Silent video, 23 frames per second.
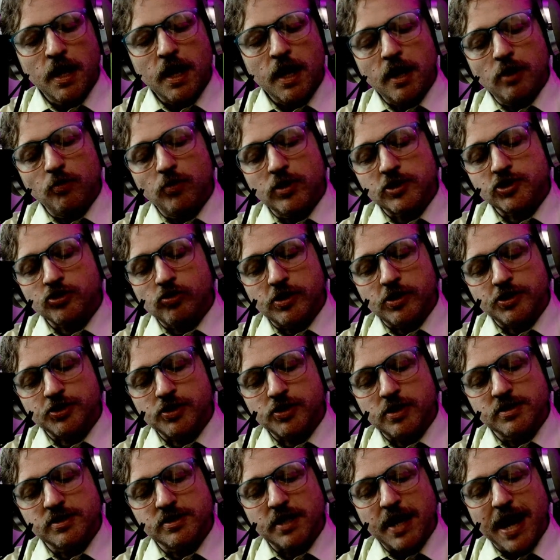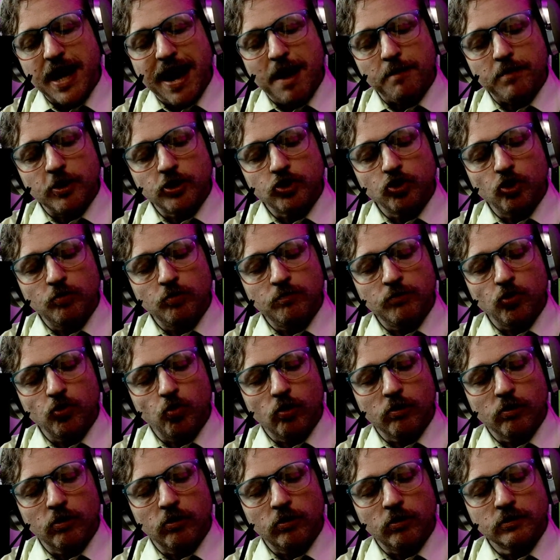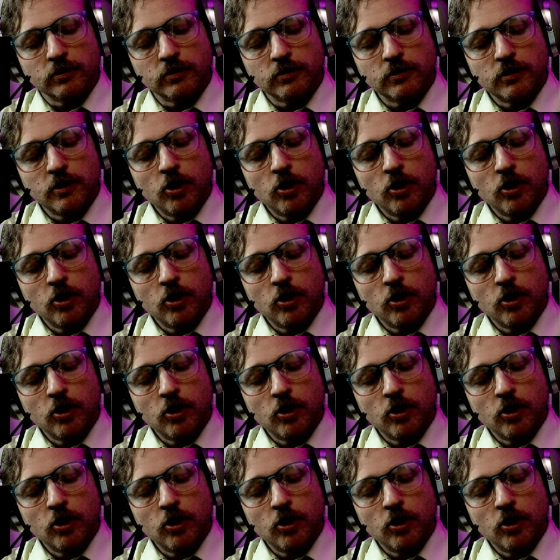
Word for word: in which Christians inhabit a doomed world